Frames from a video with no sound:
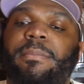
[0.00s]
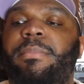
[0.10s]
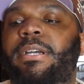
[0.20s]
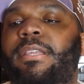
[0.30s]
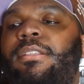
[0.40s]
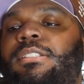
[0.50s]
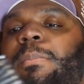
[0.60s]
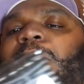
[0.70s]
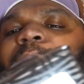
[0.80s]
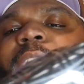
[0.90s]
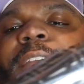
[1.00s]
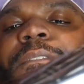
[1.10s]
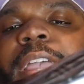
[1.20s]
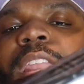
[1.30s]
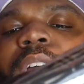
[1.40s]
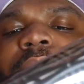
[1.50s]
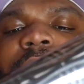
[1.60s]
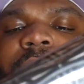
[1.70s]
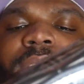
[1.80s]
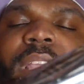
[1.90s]
But some people not a fan of that
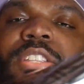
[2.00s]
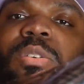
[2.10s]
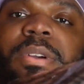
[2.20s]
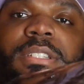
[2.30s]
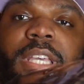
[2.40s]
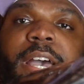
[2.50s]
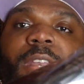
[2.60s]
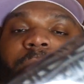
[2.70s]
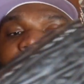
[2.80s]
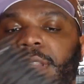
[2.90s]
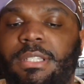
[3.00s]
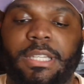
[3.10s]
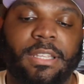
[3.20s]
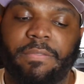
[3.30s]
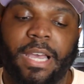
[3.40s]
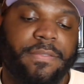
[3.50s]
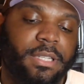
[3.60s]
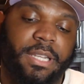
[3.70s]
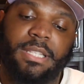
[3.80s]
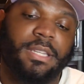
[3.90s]
thing. It take too much time to pull the sleeve out
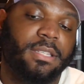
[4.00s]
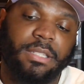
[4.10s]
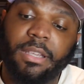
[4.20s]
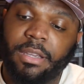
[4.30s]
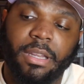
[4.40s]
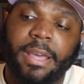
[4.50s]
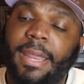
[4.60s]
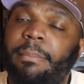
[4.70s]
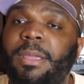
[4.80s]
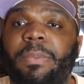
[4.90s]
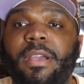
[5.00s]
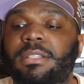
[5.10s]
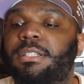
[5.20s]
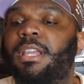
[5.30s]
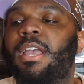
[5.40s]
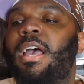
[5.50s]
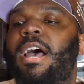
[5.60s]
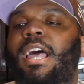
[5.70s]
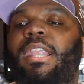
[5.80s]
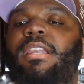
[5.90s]
to get to the sneaker and all that. Me personally,
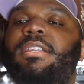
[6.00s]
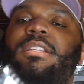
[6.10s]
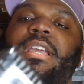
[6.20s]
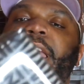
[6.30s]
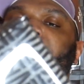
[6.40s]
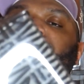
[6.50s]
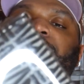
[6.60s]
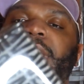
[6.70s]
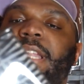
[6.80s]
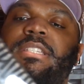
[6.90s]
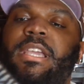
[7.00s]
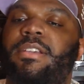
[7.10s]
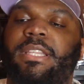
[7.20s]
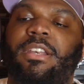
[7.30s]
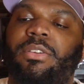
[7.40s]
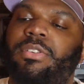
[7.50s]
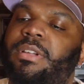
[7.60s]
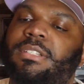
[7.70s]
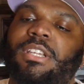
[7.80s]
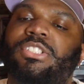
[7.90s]
I like the little extra details they do. You know,
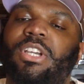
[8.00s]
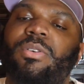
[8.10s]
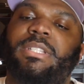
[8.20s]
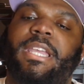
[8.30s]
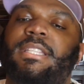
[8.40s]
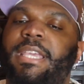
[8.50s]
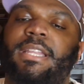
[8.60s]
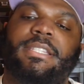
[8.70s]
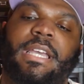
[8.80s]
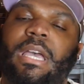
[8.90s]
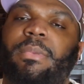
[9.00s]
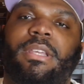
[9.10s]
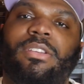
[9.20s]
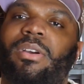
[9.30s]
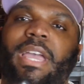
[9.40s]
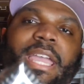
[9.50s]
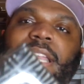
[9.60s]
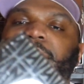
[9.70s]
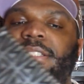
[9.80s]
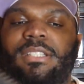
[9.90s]
it shows they take time to, you know,
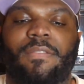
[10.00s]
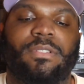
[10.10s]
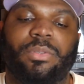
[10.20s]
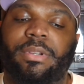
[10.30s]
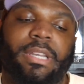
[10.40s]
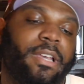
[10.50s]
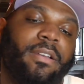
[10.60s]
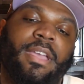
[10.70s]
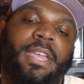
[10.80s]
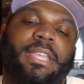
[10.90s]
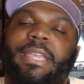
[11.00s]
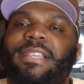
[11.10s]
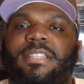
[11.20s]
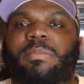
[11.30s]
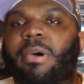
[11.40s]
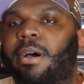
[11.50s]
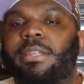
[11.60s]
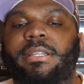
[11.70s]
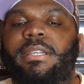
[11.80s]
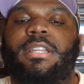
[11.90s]
add little stuff to it. Now, yeah, it's a small
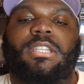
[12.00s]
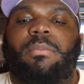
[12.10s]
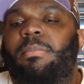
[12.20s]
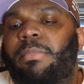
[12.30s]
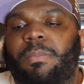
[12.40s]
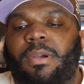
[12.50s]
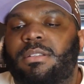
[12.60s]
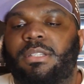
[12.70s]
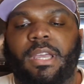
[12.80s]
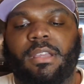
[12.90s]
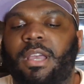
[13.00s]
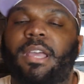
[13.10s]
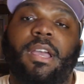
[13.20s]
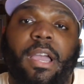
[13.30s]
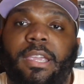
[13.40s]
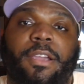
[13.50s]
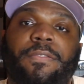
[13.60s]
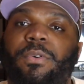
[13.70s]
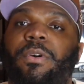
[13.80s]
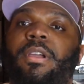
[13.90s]
little detail, but me personally, I care
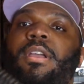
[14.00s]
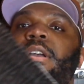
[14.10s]
for it.